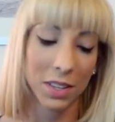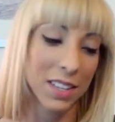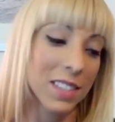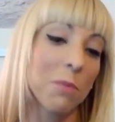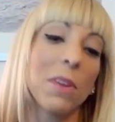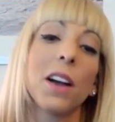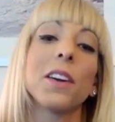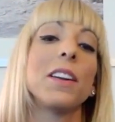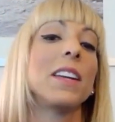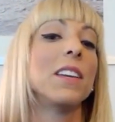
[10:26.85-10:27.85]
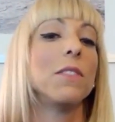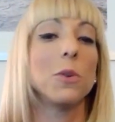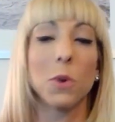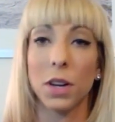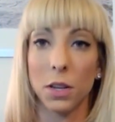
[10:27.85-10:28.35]
Because I'm not going to give you
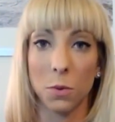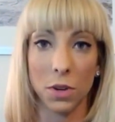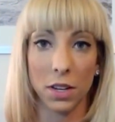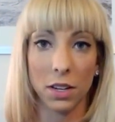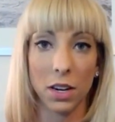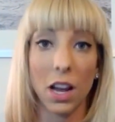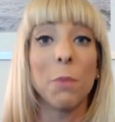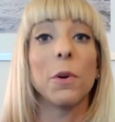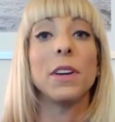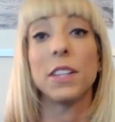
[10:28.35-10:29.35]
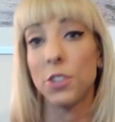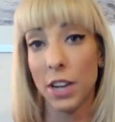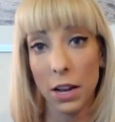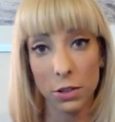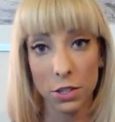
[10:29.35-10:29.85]
what you want. I'm going to
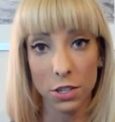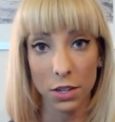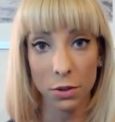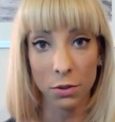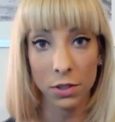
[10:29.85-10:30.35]
challenge you.